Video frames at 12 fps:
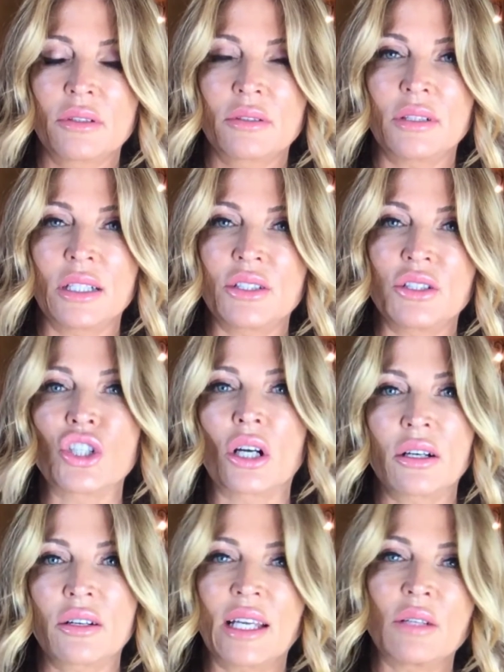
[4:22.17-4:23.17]
a
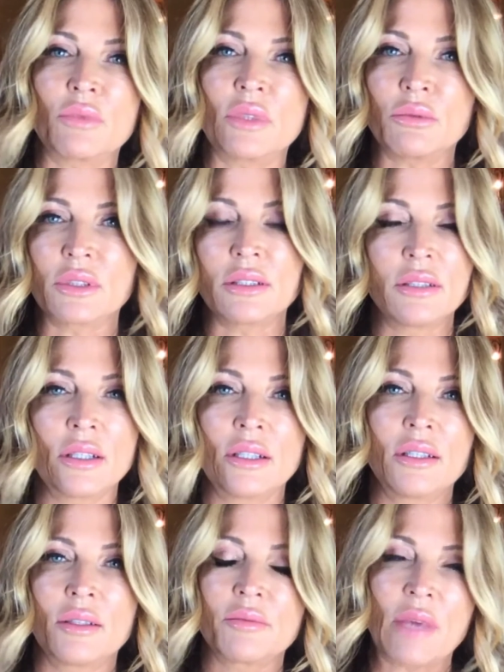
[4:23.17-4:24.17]
jar that we would
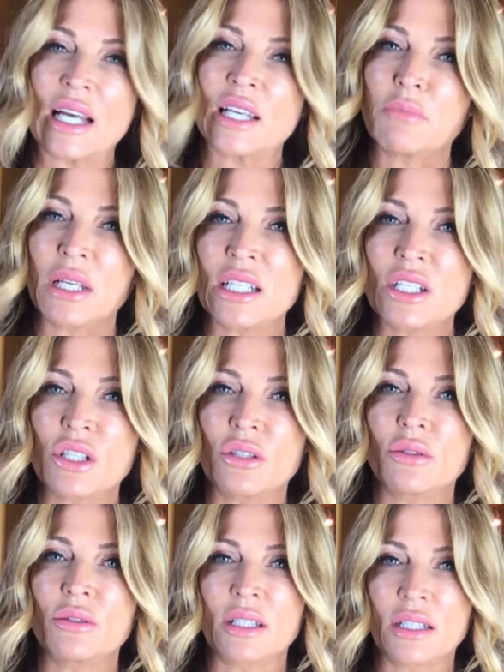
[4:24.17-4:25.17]
add money
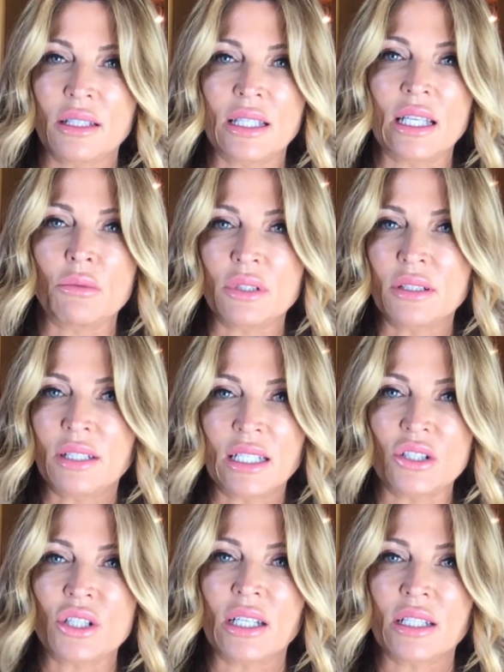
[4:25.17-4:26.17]
to, and then they would get a
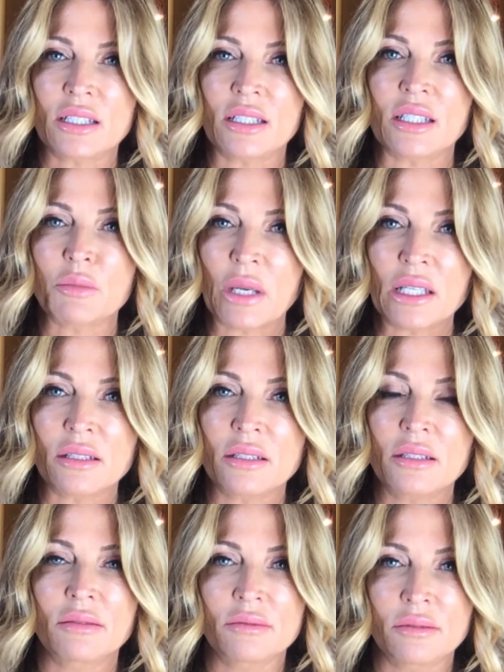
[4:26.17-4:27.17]
chance to spend
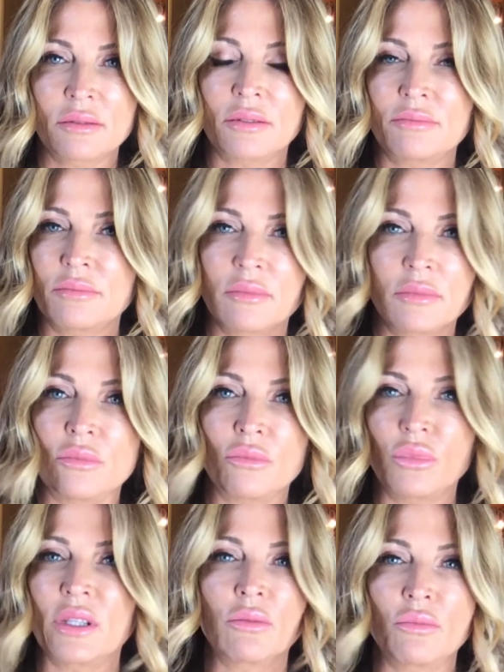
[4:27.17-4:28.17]

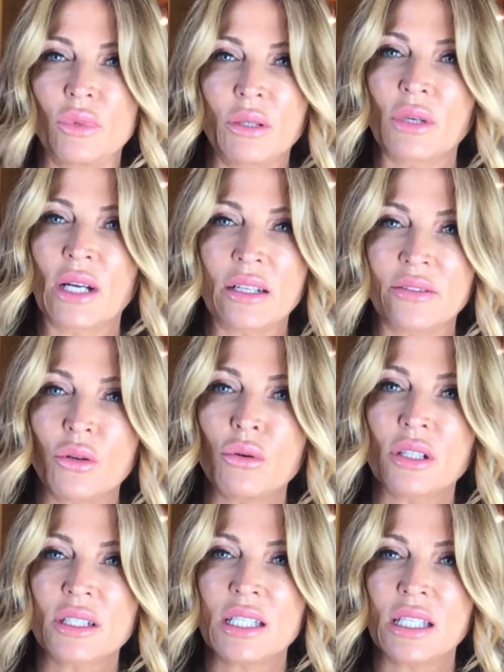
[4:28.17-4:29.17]
when we were out of
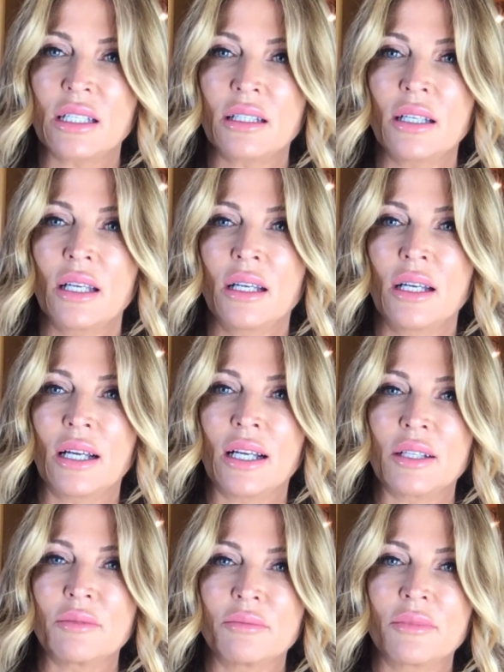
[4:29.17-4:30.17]
quarantine.
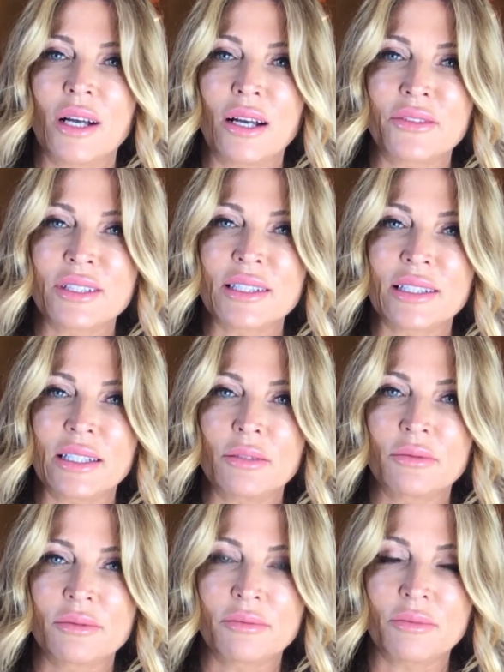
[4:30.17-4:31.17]
Obviously,
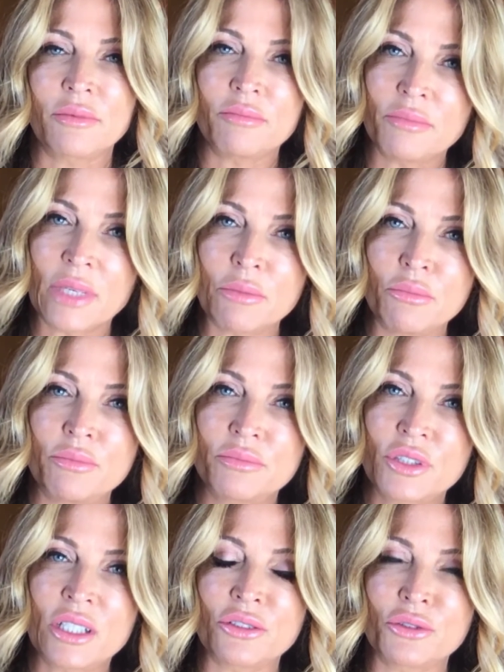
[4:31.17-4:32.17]
my
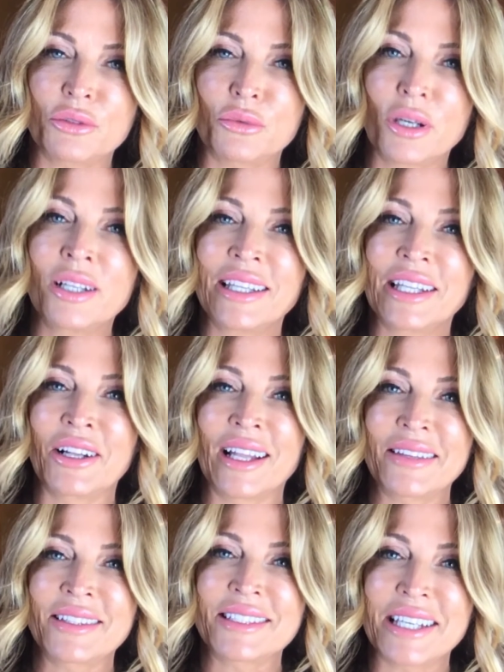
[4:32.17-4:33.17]
children were little
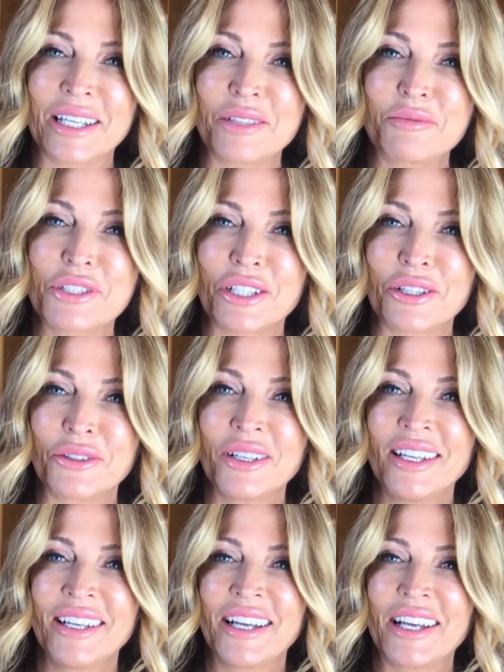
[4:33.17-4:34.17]
at the time, so
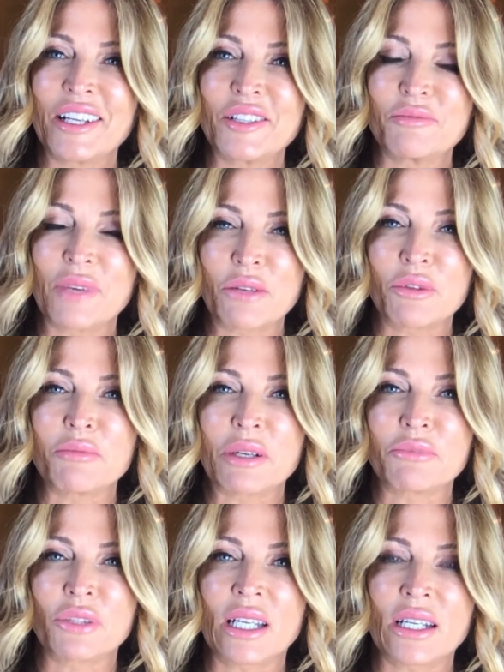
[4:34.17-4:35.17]
I
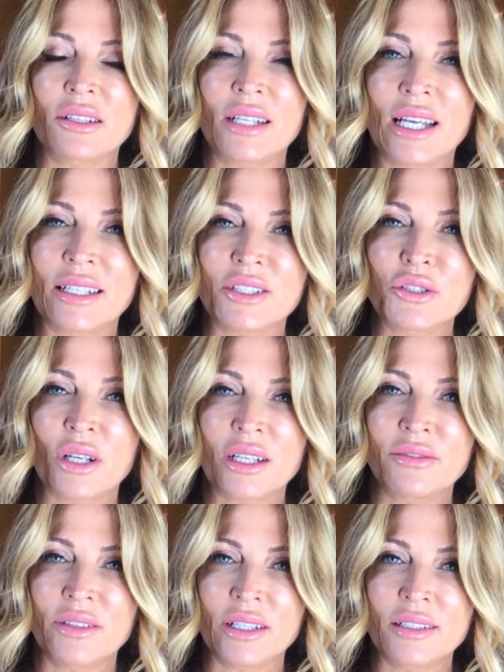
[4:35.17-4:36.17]
remember Garrett had a truck
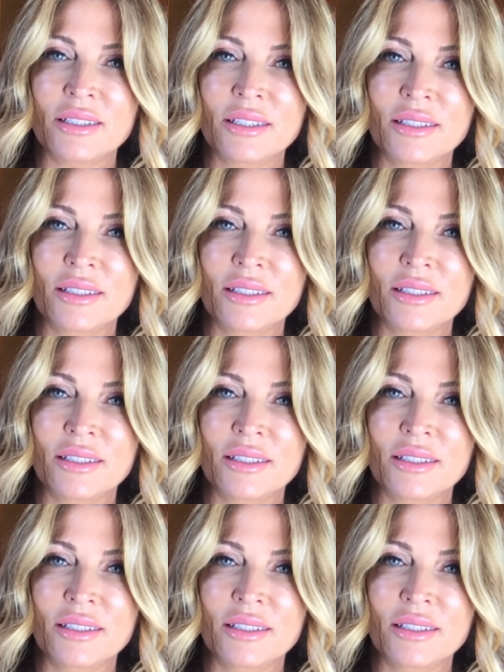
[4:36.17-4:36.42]
fund.